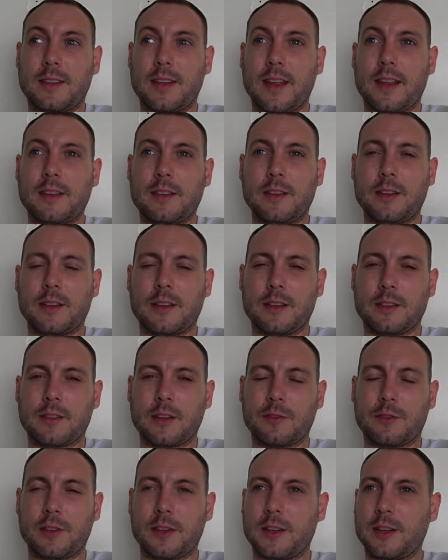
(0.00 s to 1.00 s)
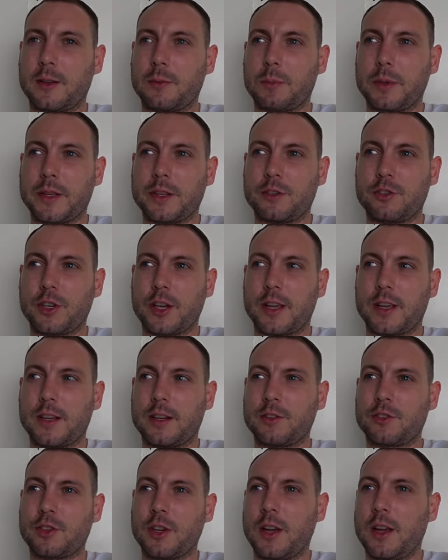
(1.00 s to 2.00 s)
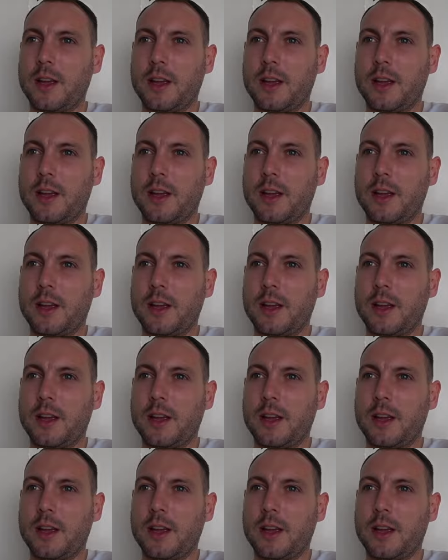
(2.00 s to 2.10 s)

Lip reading: 10 years, I've seen a big change.